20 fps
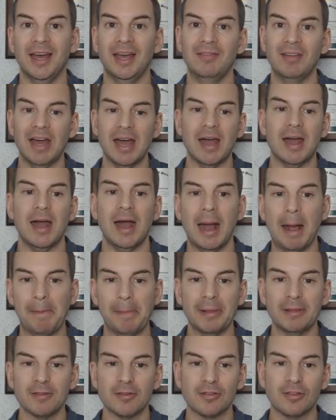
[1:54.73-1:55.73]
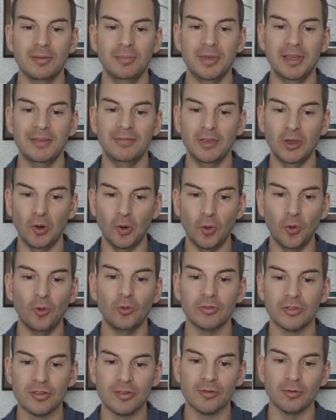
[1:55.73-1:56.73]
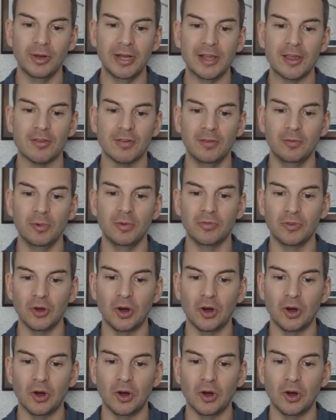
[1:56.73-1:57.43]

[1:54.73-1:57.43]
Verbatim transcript: and that happens to be the old switch that we've